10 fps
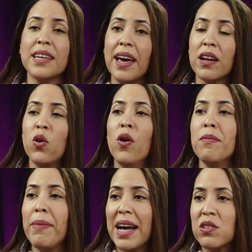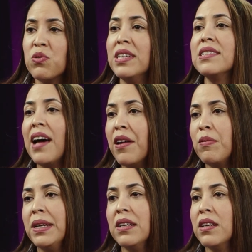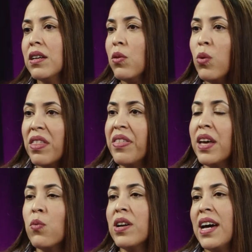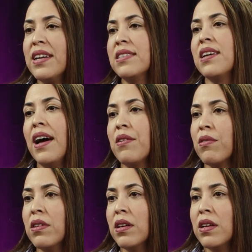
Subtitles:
again, going back to entitlement, we think we're not entitled.